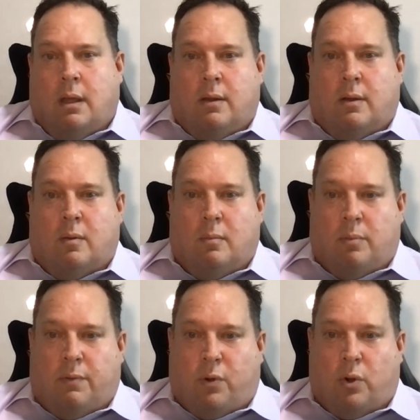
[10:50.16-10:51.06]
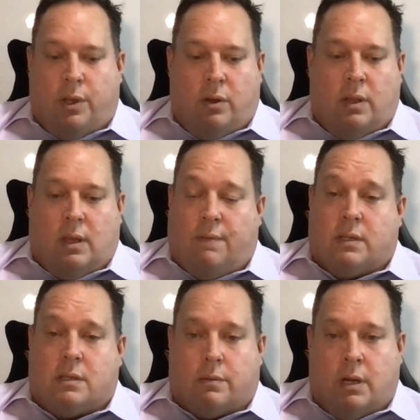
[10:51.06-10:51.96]
Before, you'd either have
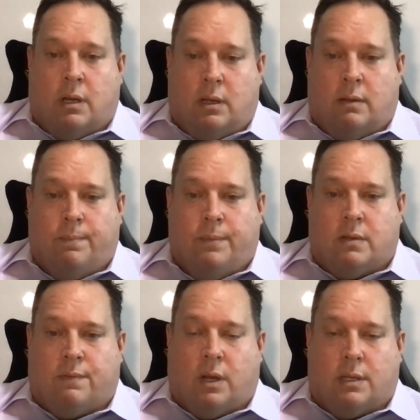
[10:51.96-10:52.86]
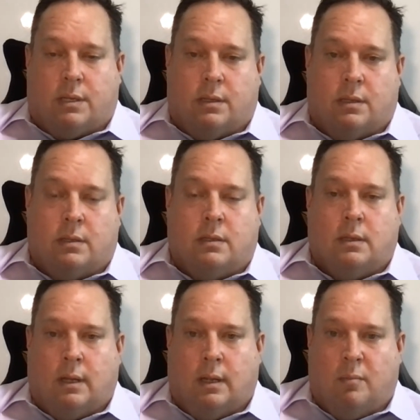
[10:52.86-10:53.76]
to surrender devices,
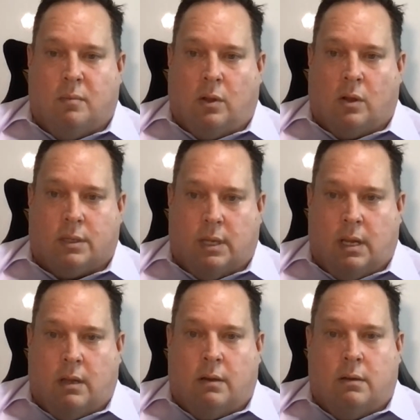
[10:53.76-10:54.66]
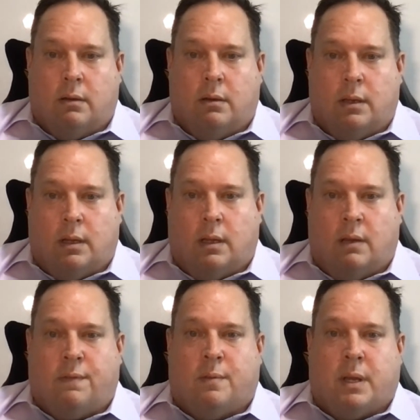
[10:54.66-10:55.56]
lock down
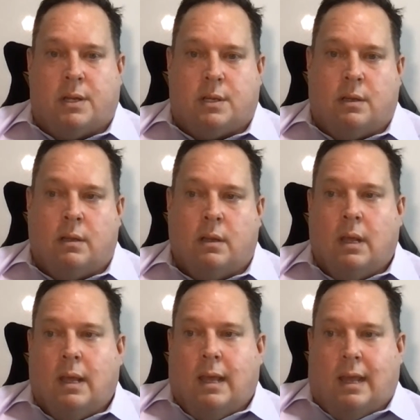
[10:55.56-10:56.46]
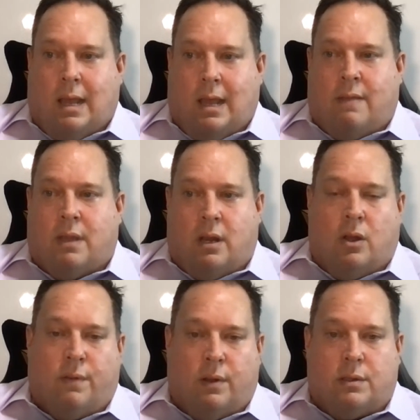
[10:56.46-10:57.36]
information, and hand that
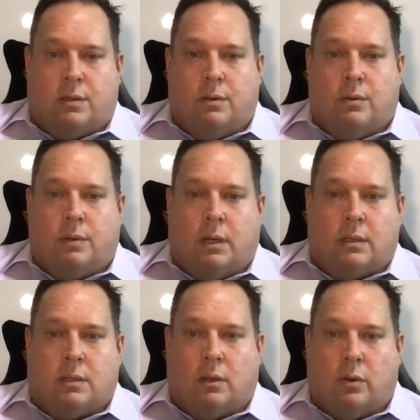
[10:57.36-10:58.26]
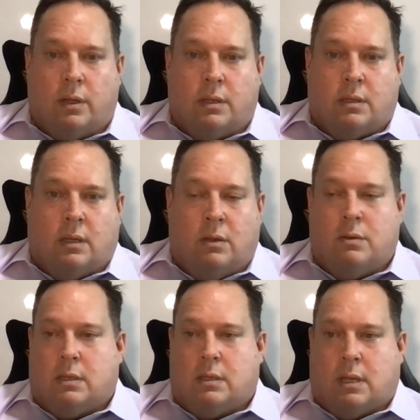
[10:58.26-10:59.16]
over to lawyers. It
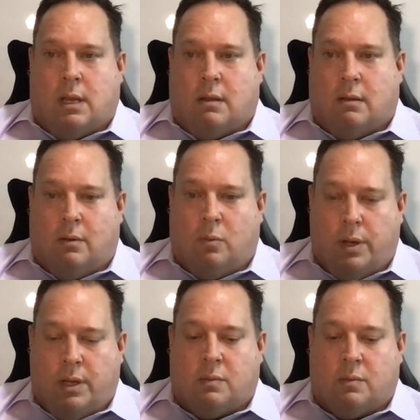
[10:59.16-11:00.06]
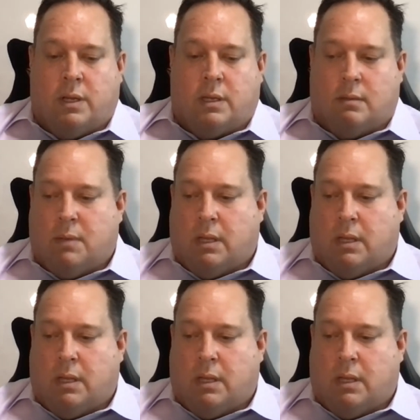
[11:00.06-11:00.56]
used to take weeks and weeks and